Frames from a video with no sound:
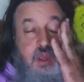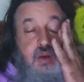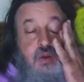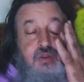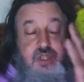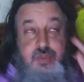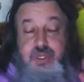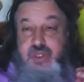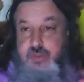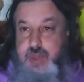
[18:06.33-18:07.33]
And of course, this
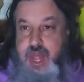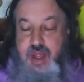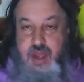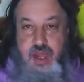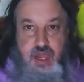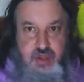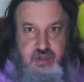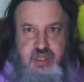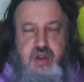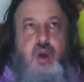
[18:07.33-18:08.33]
brings you back.
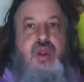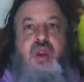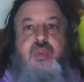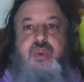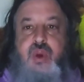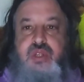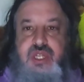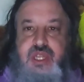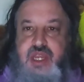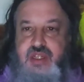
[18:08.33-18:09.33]
So they say, oh, you're
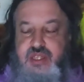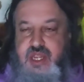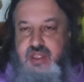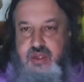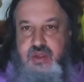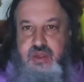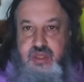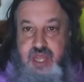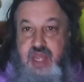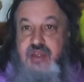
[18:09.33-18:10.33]
approaching the understanding too.
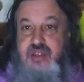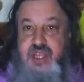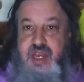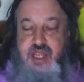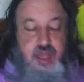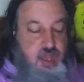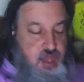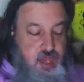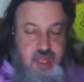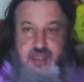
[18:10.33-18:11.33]
The understanding
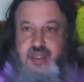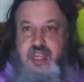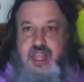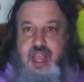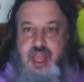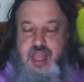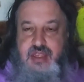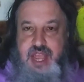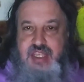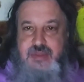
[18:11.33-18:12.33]
is a uh,
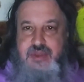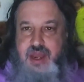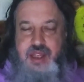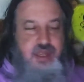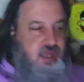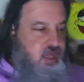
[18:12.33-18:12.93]
is asymptotic.